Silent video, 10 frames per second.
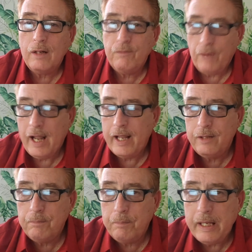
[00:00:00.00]

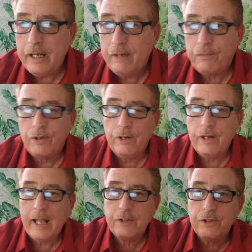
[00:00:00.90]
Viand beef or an
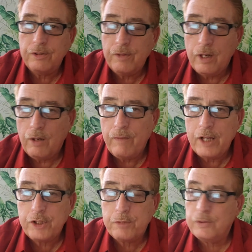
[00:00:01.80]
extra, you know,
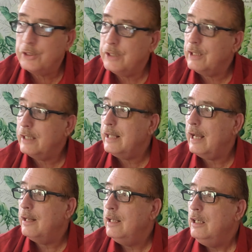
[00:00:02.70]
vegetables, things like that.